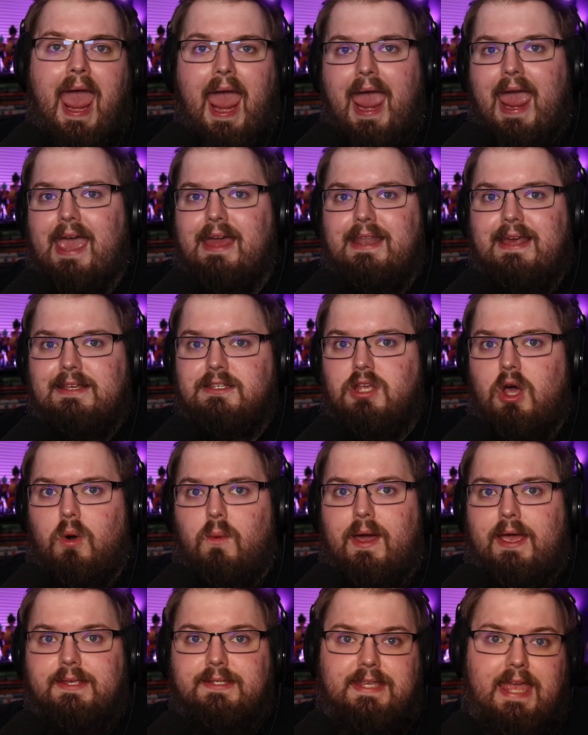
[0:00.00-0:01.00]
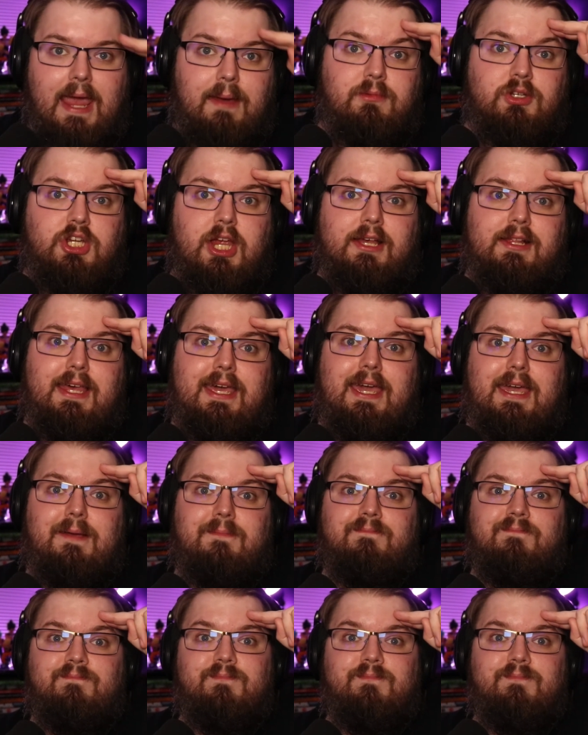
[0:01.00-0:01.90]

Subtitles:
And as always, GamerJlee